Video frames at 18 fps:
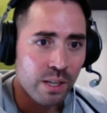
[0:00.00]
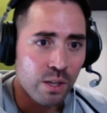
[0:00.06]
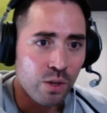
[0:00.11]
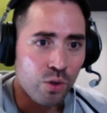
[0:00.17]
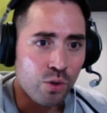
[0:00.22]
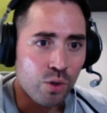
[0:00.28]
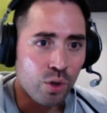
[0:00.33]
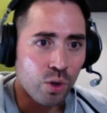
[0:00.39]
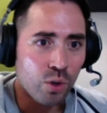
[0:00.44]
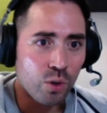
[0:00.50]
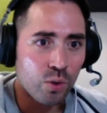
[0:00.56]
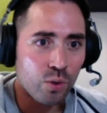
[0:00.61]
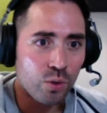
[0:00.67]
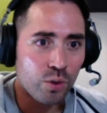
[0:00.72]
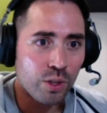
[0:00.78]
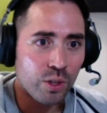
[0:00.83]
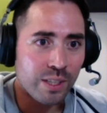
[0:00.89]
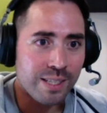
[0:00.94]
So
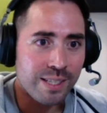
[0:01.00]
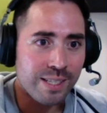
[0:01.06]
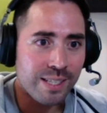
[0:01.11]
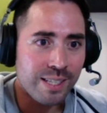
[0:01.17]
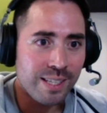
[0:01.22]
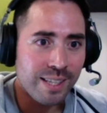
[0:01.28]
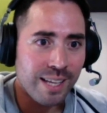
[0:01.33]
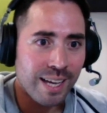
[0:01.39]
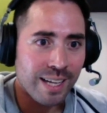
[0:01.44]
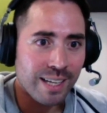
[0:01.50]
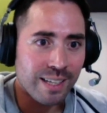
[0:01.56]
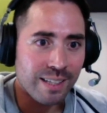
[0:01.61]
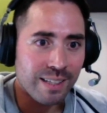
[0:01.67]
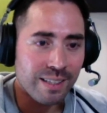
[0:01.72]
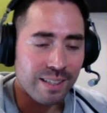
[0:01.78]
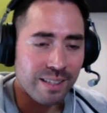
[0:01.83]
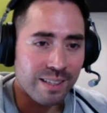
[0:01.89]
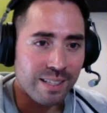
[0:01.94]
you can see that
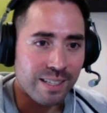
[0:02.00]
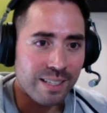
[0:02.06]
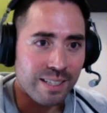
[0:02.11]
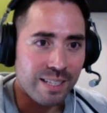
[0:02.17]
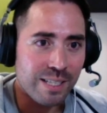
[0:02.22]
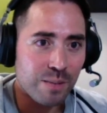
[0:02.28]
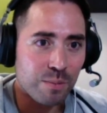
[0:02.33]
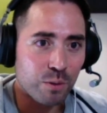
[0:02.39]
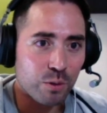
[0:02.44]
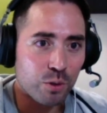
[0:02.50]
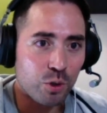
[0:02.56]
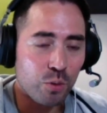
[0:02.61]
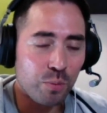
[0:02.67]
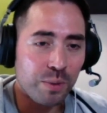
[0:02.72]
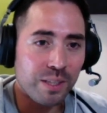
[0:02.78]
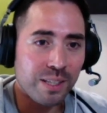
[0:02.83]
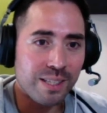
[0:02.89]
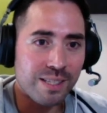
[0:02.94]
the decibel true
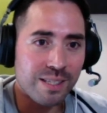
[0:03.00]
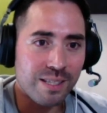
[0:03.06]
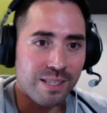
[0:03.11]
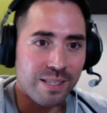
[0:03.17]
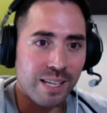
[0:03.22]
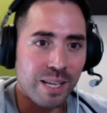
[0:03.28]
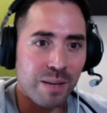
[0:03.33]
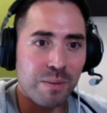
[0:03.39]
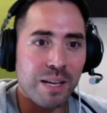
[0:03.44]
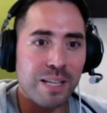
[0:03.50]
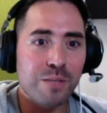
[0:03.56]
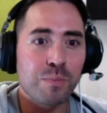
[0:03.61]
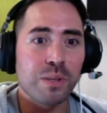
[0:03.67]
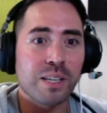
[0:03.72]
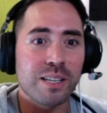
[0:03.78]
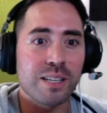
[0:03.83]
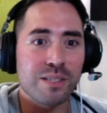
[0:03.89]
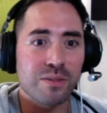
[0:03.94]
peak is the same. That's
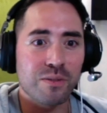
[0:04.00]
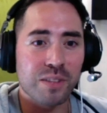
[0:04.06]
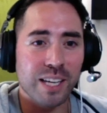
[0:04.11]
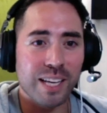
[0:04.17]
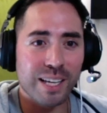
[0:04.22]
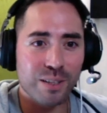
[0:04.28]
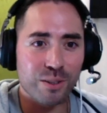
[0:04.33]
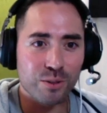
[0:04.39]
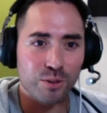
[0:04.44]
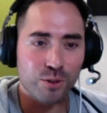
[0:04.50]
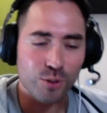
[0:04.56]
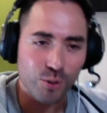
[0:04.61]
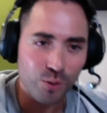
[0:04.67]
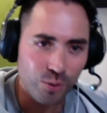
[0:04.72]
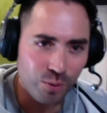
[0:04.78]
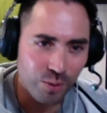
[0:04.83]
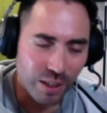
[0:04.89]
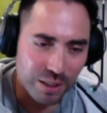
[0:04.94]
because of the L
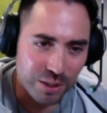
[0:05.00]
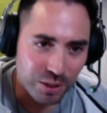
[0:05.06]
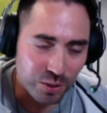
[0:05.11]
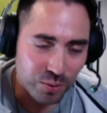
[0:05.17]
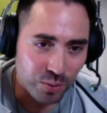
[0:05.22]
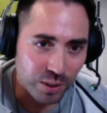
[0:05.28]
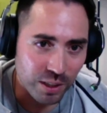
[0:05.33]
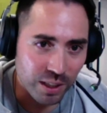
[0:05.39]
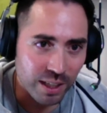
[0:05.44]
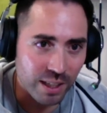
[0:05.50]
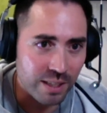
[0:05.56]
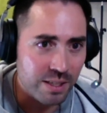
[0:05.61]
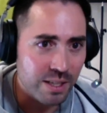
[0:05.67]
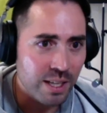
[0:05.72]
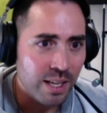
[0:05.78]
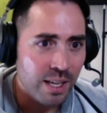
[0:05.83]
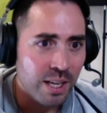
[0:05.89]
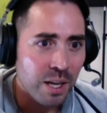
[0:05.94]
two, I just realized.
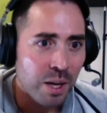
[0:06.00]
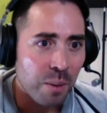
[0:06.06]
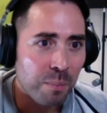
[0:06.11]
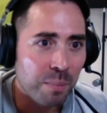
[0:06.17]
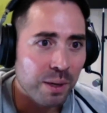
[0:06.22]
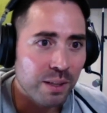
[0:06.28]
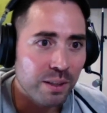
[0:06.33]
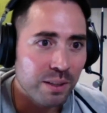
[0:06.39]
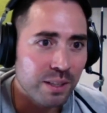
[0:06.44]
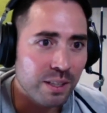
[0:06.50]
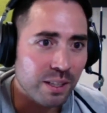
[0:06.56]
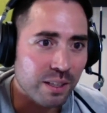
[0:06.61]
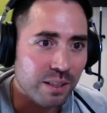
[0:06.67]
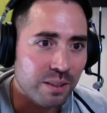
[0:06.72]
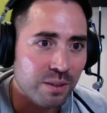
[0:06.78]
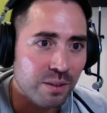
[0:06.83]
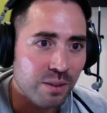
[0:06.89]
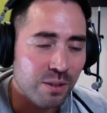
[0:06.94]
But look,
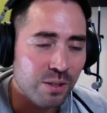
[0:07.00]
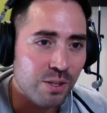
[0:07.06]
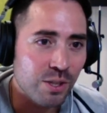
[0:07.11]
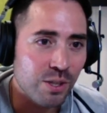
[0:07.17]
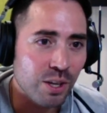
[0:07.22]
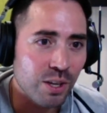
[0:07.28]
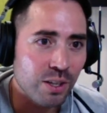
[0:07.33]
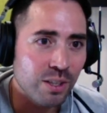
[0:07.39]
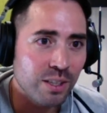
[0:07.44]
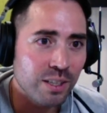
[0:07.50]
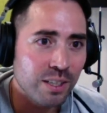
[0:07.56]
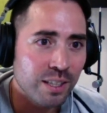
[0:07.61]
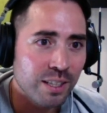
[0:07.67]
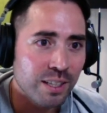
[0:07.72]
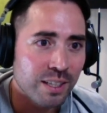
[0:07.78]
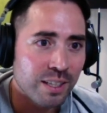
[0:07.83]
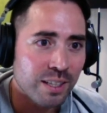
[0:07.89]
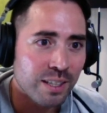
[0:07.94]
the song,
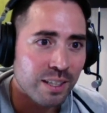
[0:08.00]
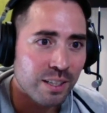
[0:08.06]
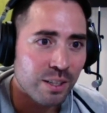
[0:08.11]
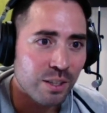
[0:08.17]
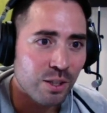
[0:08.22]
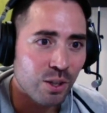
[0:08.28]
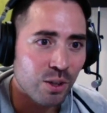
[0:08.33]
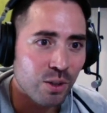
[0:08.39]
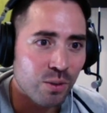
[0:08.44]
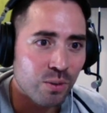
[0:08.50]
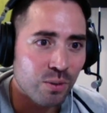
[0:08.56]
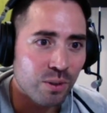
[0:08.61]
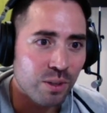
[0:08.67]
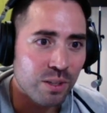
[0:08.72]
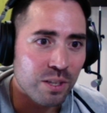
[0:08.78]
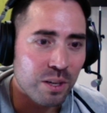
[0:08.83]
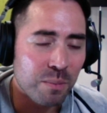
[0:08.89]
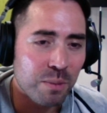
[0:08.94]
you know, the
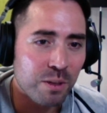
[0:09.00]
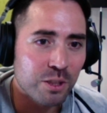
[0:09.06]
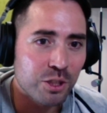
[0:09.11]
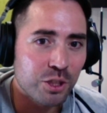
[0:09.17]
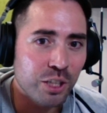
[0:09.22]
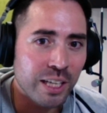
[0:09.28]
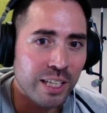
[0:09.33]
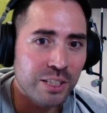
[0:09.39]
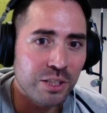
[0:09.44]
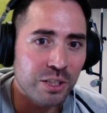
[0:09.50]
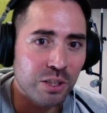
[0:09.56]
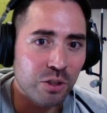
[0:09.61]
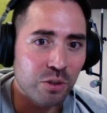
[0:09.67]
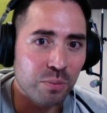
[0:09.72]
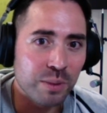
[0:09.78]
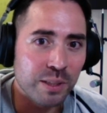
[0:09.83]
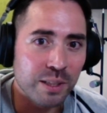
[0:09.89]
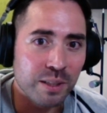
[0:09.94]
numbers changed a little
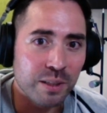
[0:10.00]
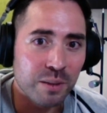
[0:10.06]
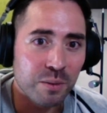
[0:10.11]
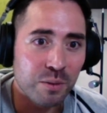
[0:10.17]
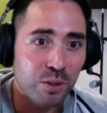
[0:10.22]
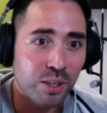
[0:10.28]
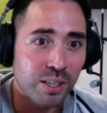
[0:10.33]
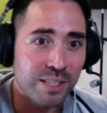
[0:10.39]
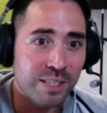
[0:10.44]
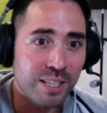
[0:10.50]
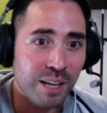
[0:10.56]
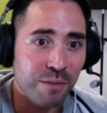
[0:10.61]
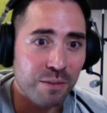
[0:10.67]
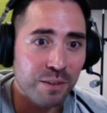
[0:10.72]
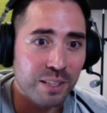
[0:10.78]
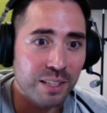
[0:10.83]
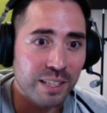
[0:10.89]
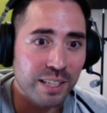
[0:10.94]
bit. You could
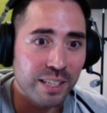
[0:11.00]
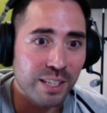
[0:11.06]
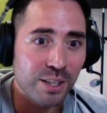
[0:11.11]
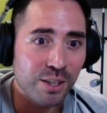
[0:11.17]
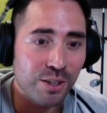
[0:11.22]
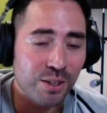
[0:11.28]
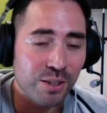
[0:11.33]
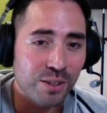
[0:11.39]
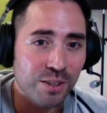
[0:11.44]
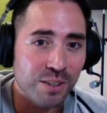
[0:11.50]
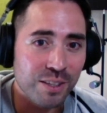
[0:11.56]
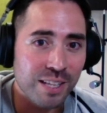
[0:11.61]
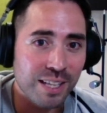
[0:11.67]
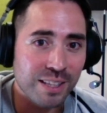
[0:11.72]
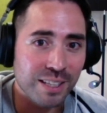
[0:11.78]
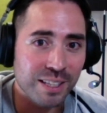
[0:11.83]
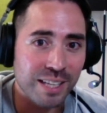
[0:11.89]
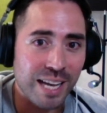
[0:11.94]
definitely hear that
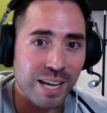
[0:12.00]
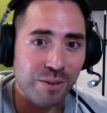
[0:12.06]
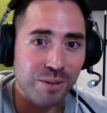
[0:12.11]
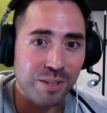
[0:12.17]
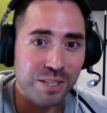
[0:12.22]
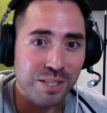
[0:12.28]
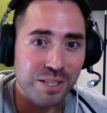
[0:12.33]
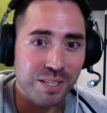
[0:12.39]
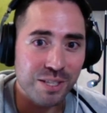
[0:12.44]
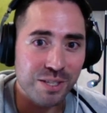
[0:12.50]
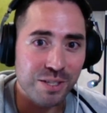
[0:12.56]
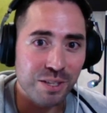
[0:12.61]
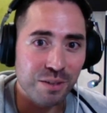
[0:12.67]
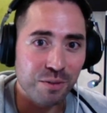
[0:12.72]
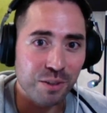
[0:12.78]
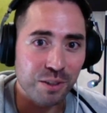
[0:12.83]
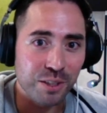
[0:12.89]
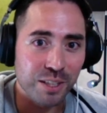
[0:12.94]
the loudness is
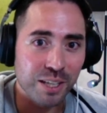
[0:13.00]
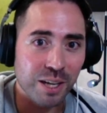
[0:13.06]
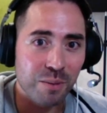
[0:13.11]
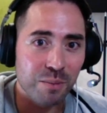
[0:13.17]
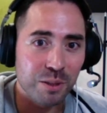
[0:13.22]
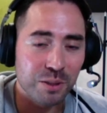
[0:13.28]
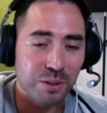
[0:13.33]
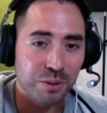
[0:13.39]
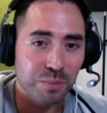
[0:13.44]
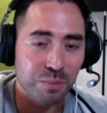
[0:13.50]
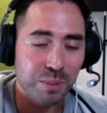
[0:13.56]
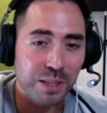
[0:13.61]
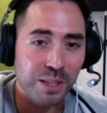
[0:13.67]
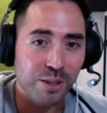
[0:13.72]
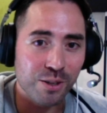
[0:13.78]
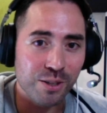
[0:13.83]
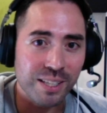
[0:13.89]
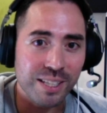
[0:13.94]
different. Look how much
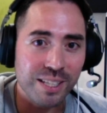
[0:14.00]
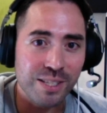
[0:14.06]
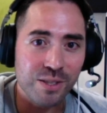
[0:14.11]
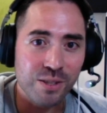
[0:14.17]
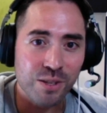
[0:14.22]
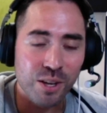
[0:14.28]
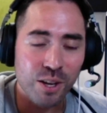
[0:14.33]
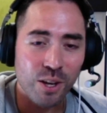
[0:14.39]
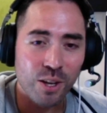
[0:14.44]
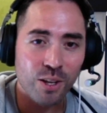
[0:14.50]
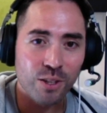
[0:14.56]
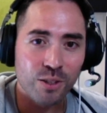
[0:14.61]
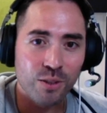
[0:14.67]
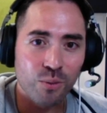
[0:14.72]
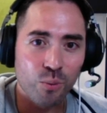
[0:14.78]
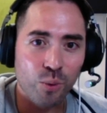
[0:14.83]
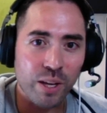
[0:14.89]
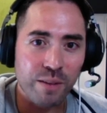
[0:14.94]
bigger these
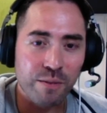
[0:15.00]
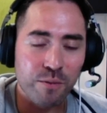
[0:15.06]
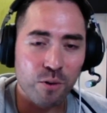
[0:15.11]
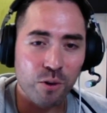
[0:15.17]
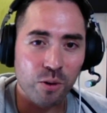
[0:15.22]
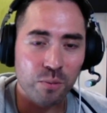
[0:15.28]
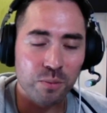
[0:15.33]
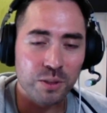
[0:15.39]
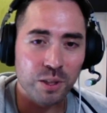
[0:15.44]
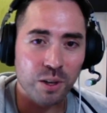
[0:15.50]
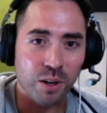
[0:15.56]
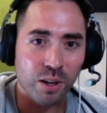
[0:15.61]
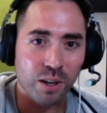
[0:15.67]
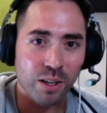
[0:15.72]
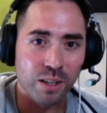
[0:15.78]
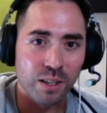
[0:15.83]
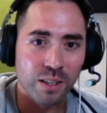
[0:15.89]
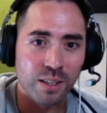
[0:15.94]
waveforms
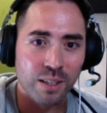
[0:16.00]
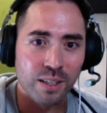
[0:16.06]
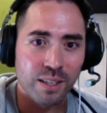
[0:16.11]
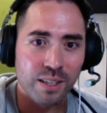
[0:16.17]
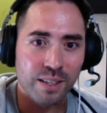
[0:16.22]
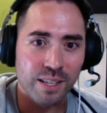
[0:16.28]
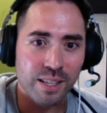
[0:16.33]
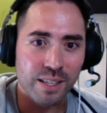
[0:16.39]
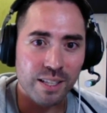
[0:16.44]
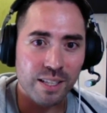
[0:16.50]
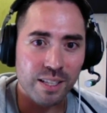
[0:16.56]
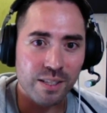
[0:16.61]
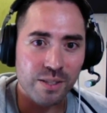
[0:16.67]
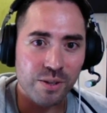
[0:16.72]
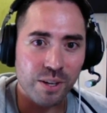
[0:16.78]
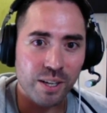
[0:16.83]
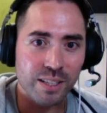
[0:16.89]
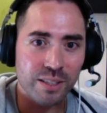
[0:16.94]
are than these,
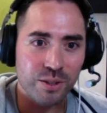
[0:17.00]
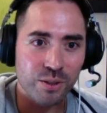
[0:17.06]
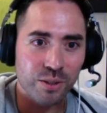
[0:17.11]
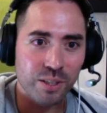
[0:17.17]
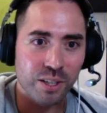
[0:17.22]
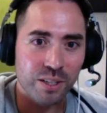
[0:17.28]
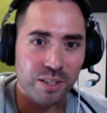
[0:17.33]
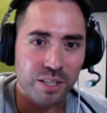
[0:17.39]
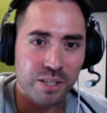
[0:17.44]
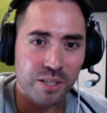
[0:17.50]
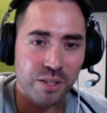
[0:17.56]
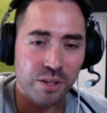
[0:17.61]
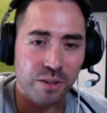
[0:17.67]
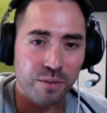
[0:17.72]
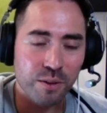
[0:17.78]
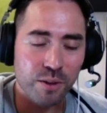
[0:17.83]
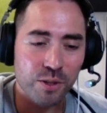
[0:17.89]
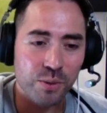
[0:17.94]
right? So here, let's listen to the
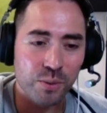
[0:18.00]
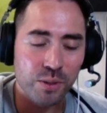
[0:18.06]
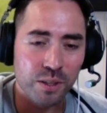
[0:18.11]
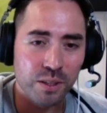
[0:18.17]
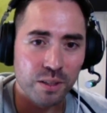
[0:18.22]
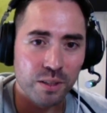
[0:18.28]
first one.